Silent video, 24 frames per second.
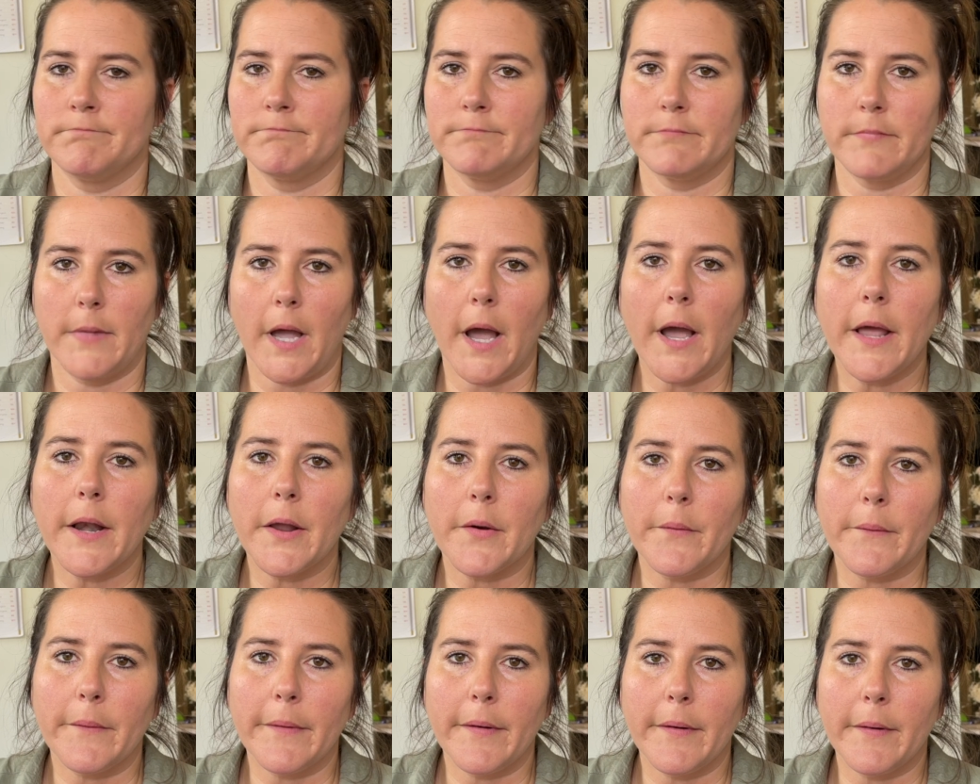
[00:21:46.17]
I
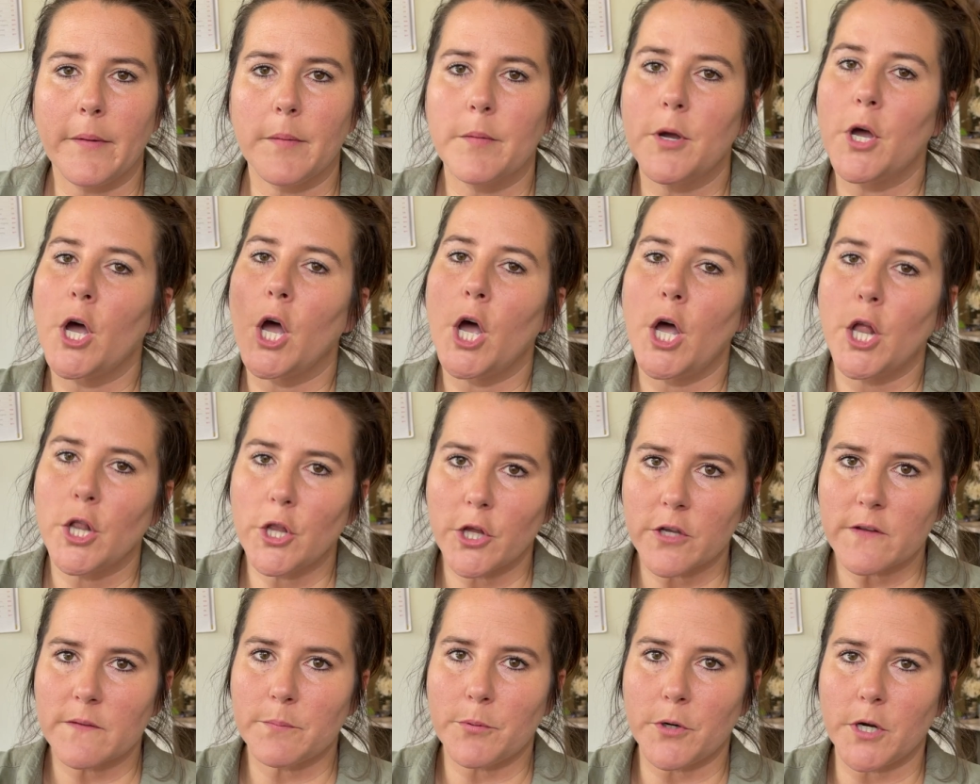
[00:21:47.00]
don't know.
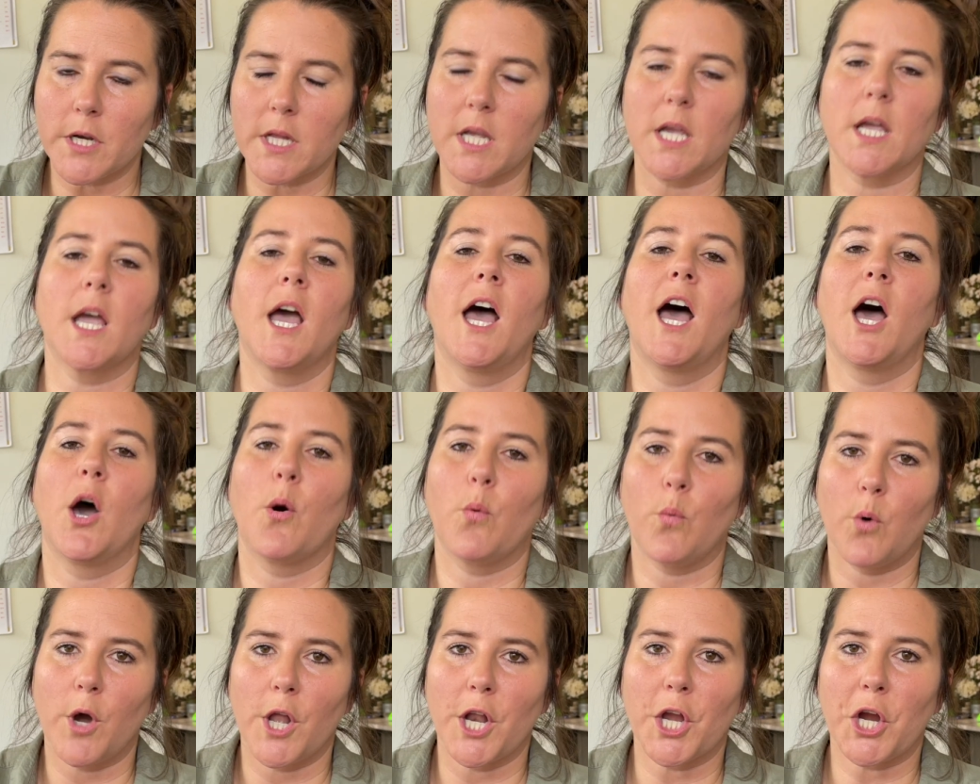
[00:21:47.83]
Looks pretty.
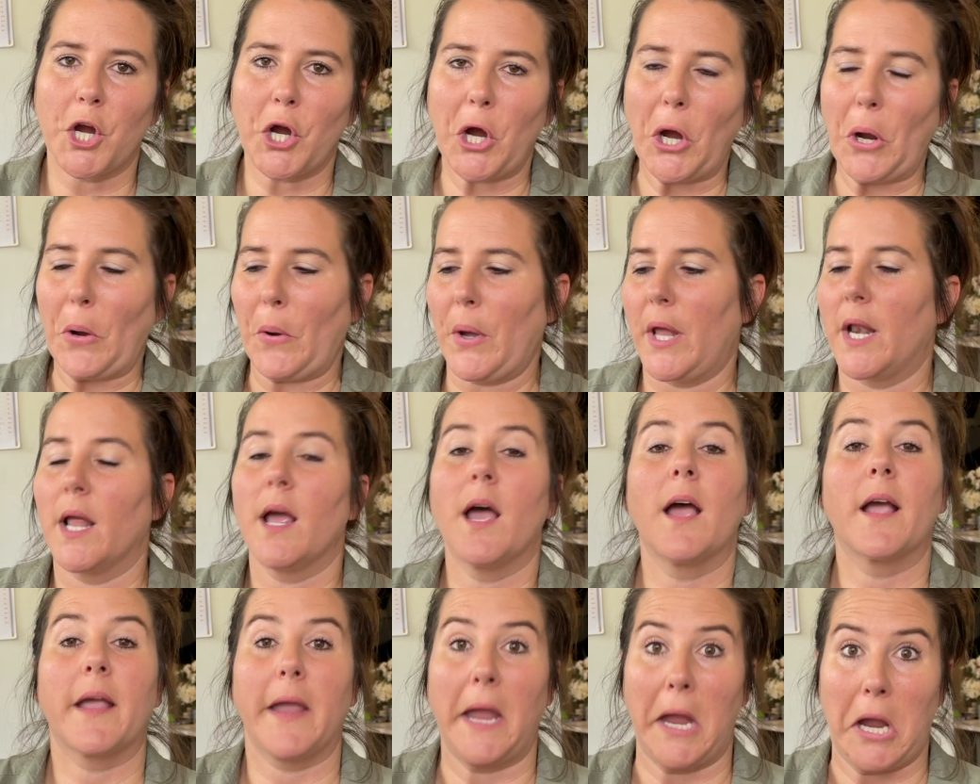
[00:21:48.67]
Want to grow it.
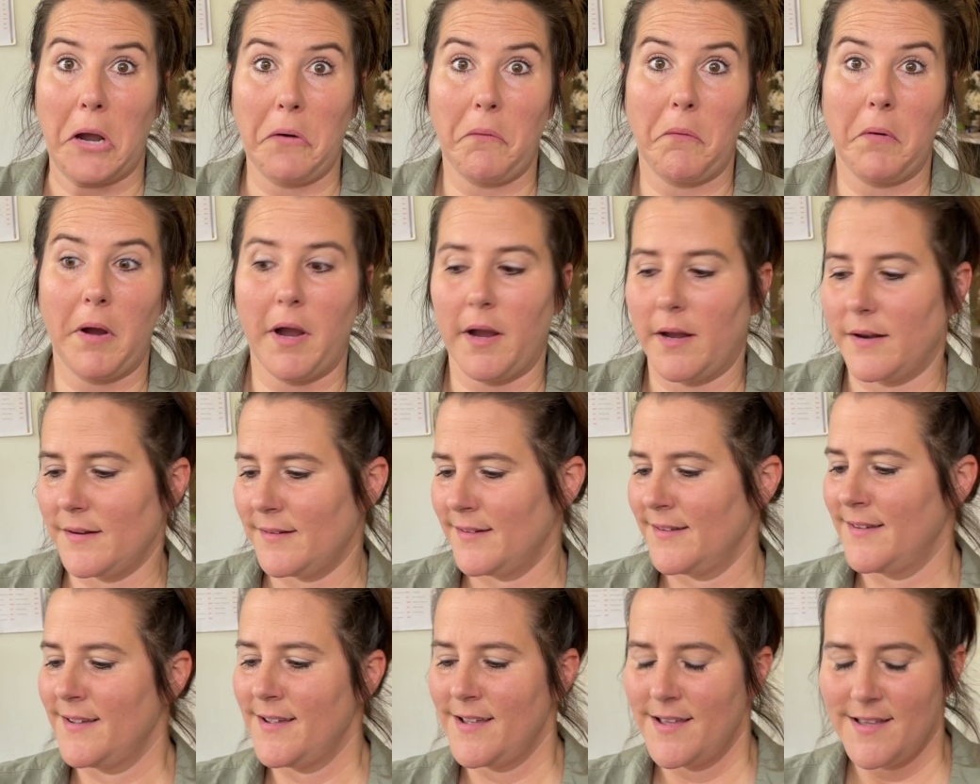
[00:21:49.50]
Can't wait.
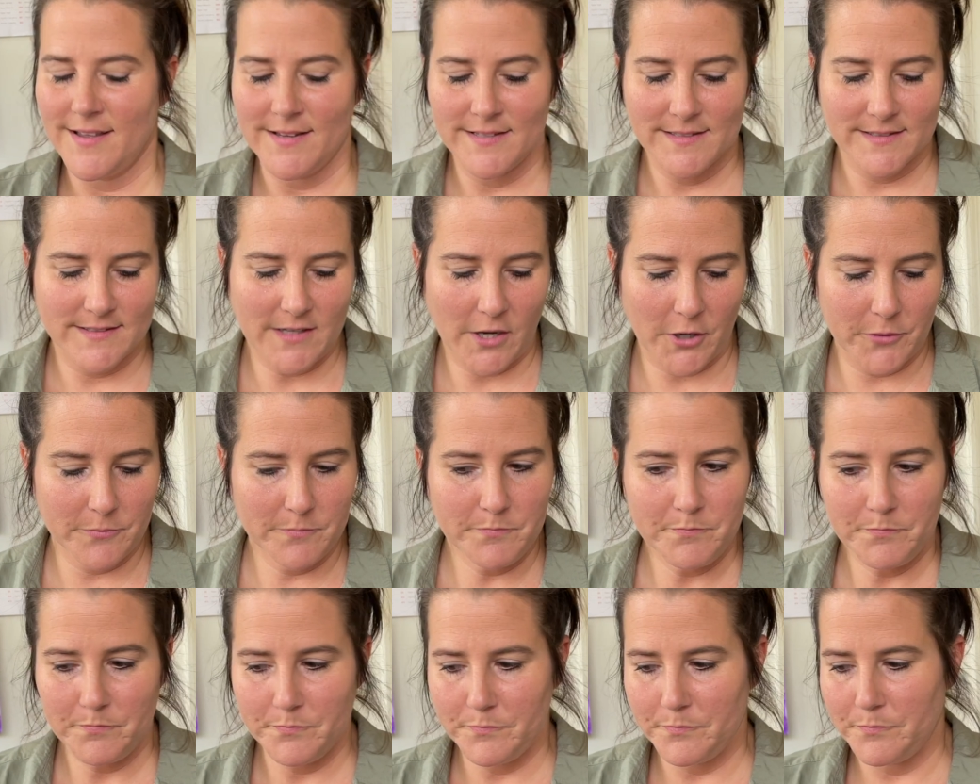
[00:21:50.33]
So,
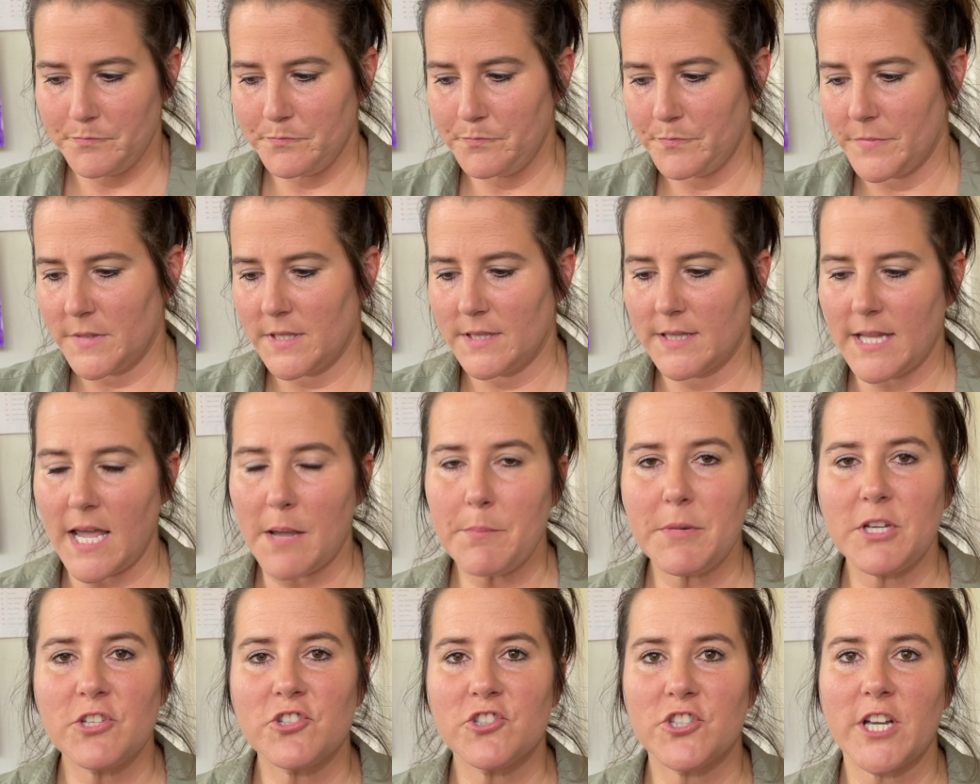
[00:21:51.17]

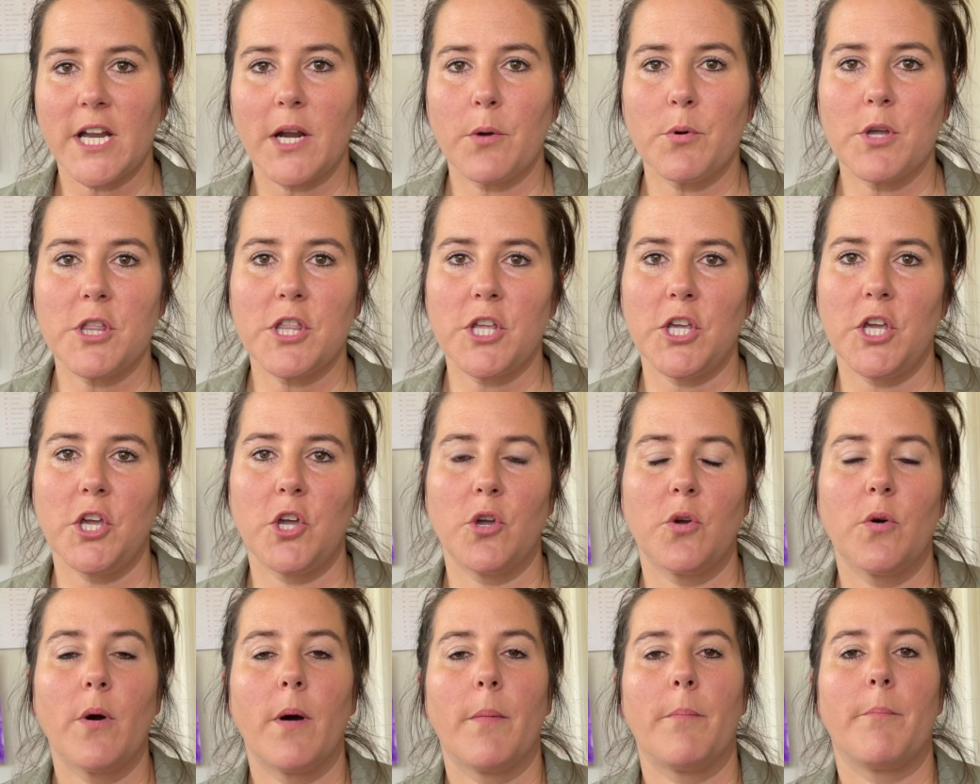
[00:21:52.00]
let me share with
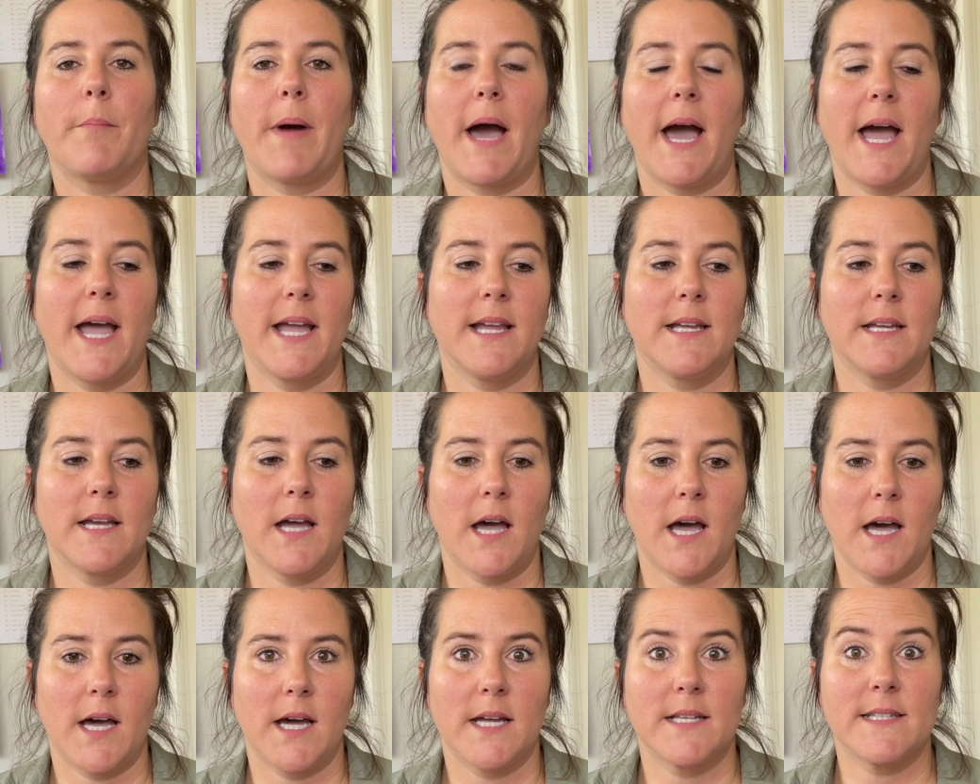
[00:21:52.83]
you my
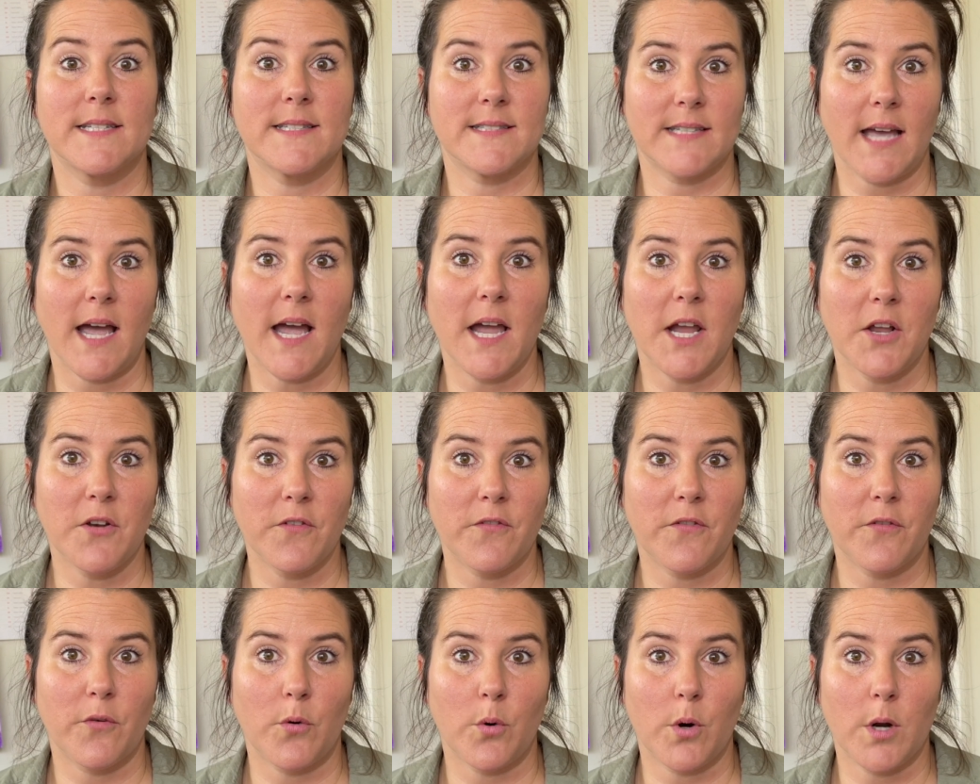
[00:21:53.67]
design
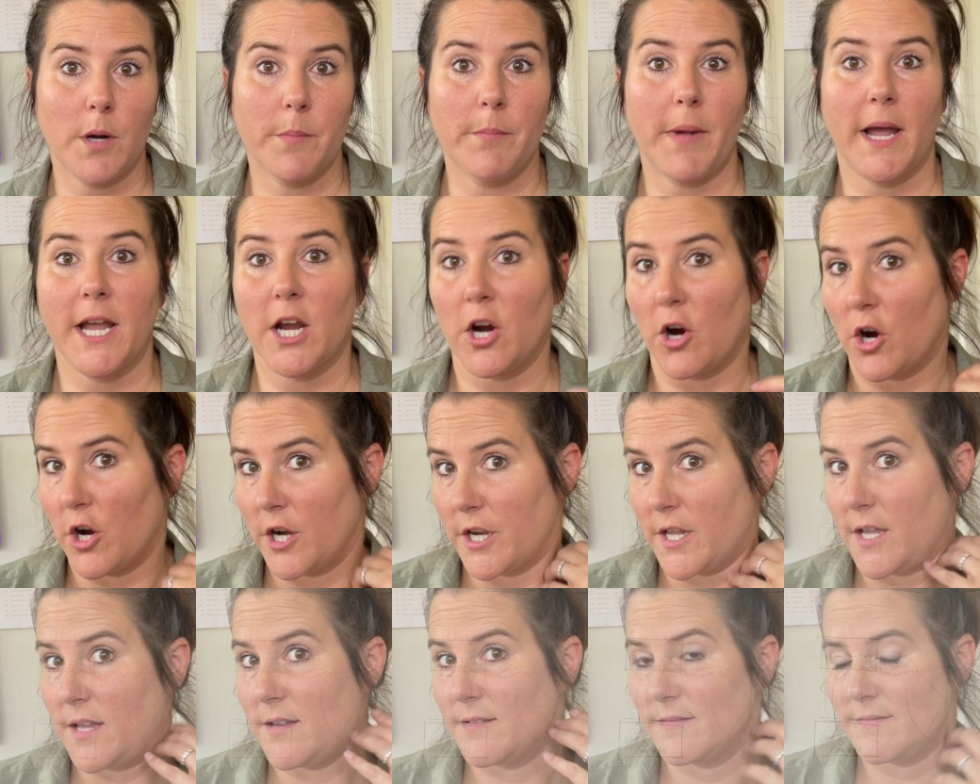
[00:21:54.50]
for my
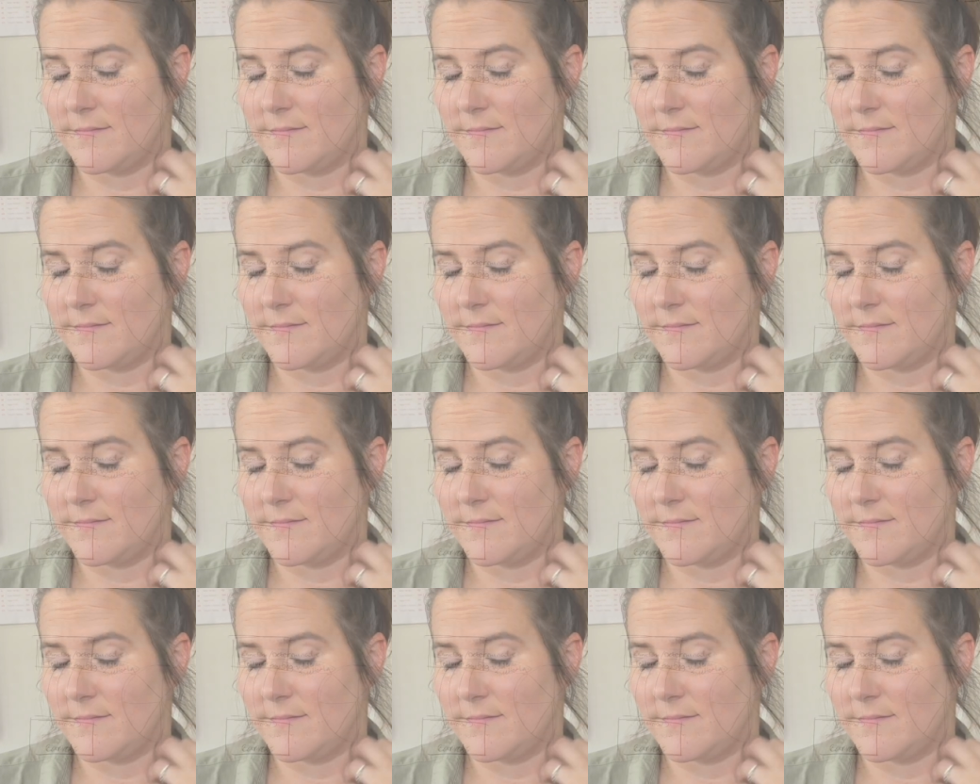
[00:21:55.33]
garden.